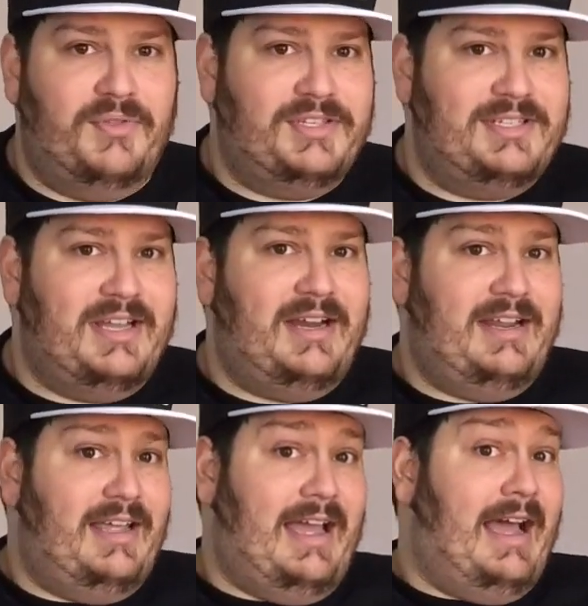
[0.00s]
This is not
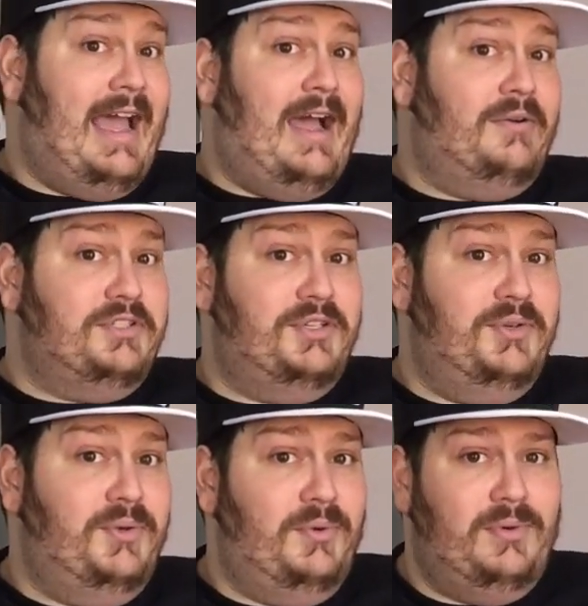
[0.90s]
a
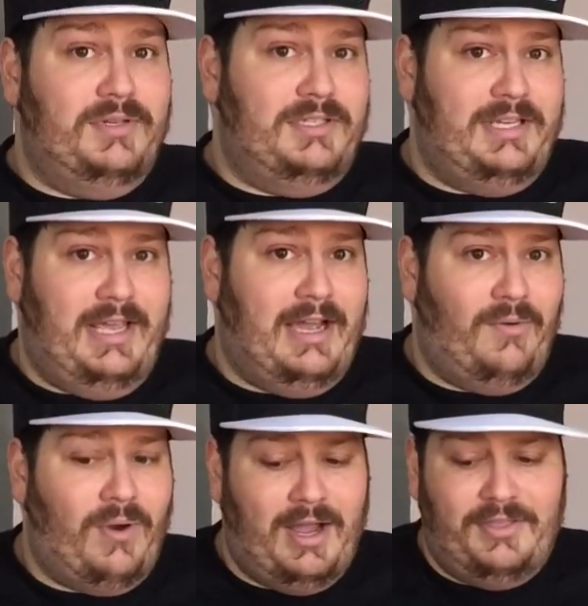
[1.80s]
how-to
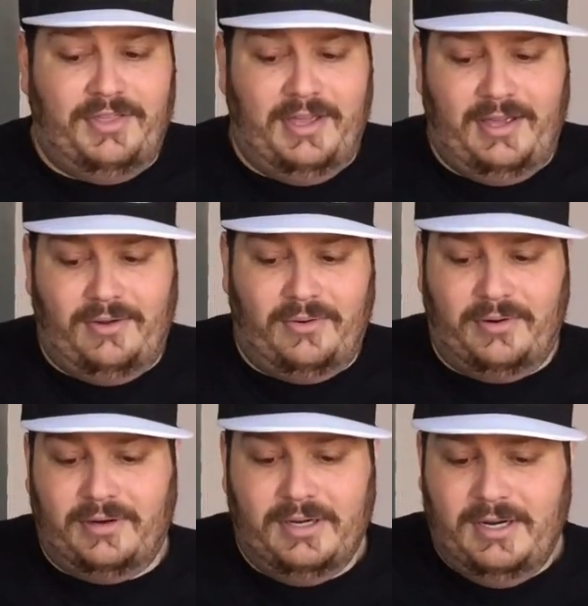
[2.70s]
DIY thing
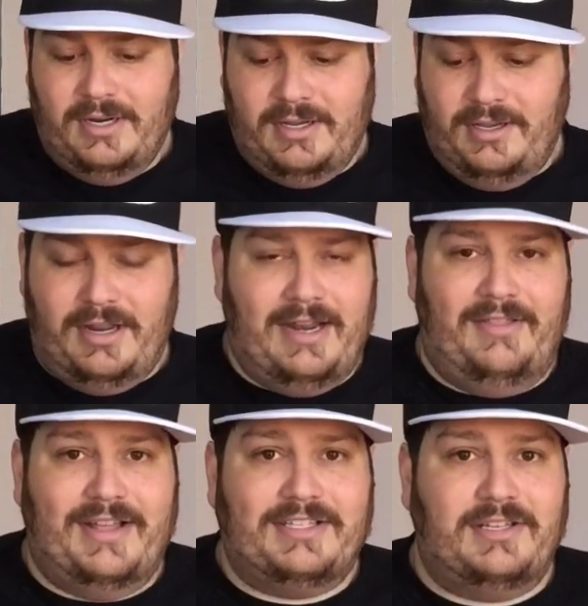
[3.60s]
or you know, any of
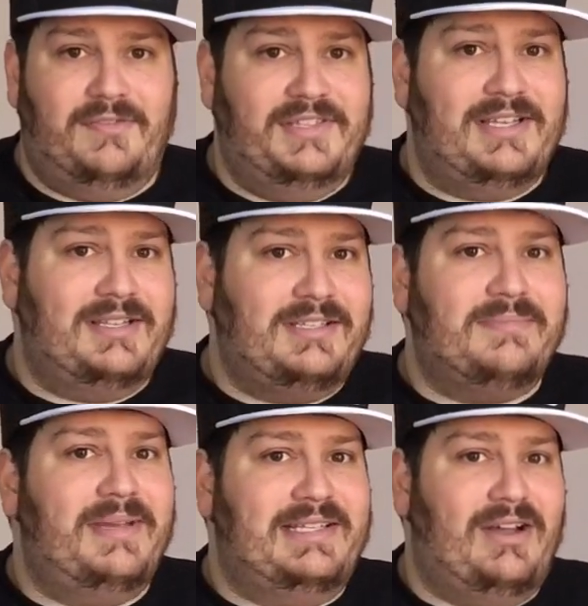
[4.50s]
that stuff. This, this is
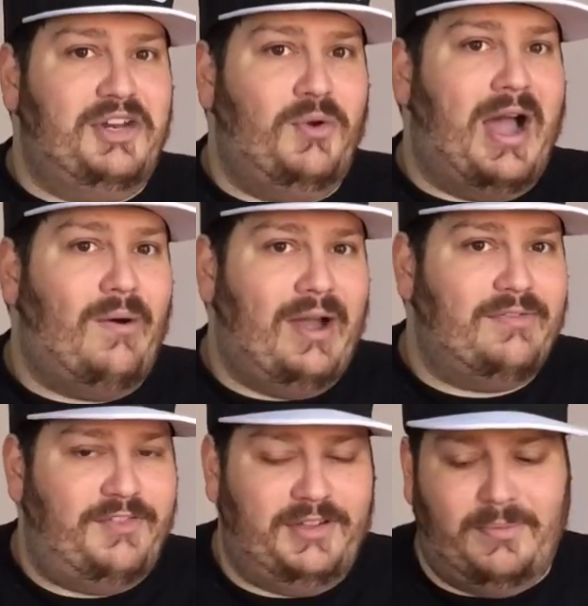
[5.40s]
me telling you how I
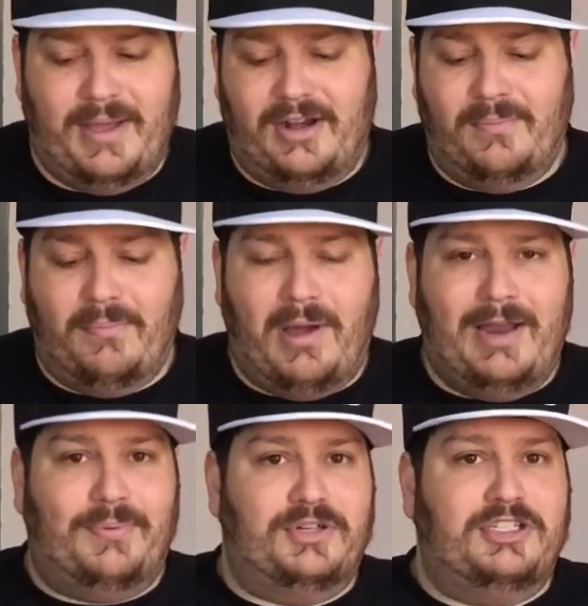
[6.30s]
feel about it, my
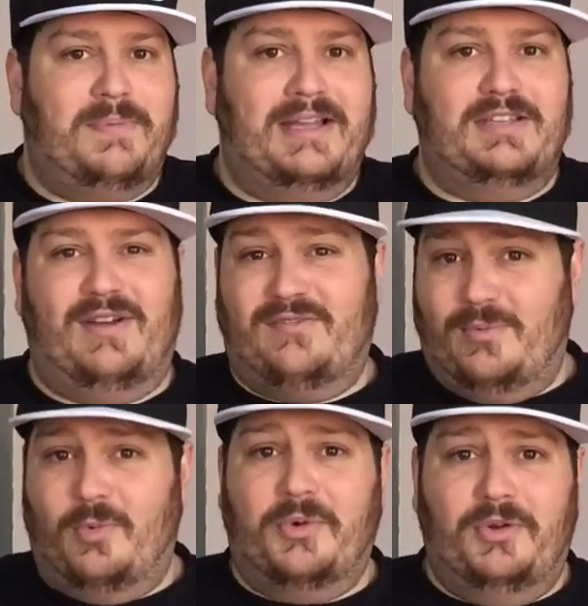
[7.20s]
perspective on it from
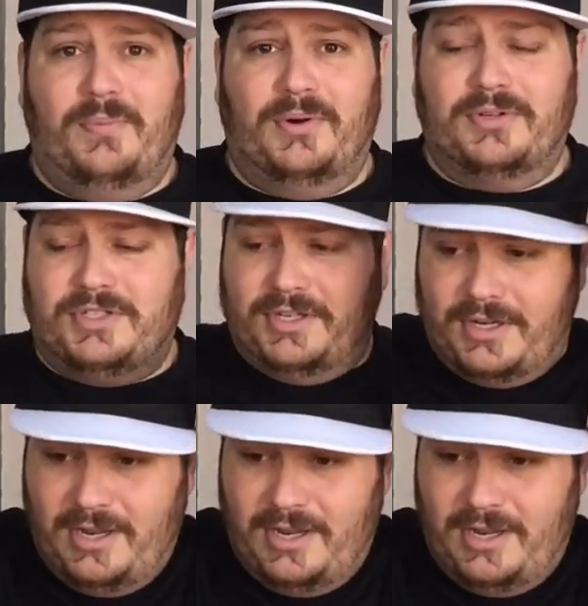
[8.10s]
a real person.